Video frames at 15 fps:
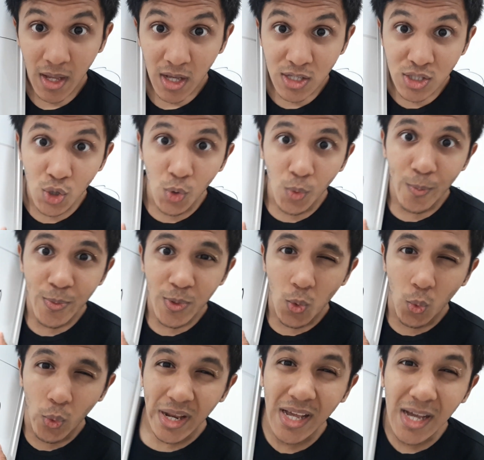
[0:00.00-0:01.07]
So
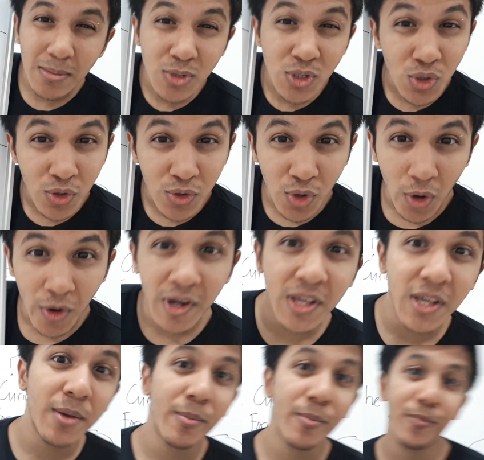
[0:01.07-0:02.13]
when it comes to
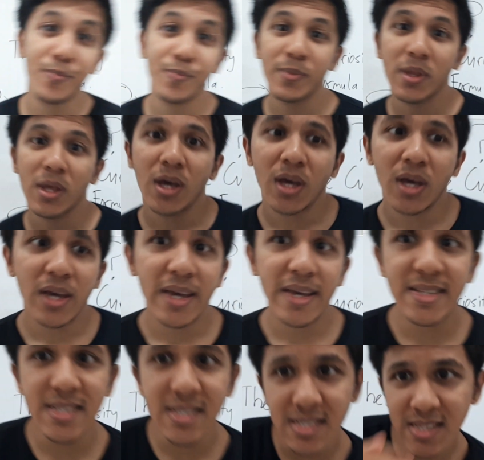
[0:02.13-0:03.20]
authority,
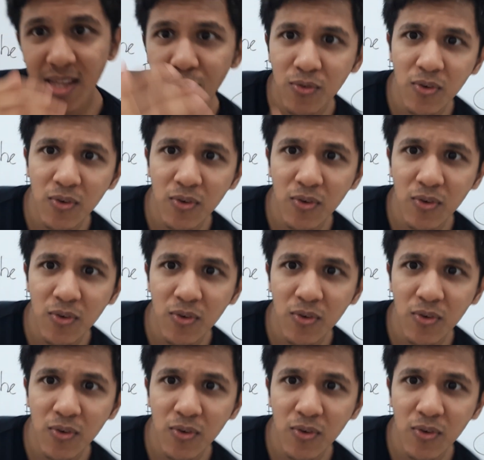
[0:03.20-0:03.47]
it's stuff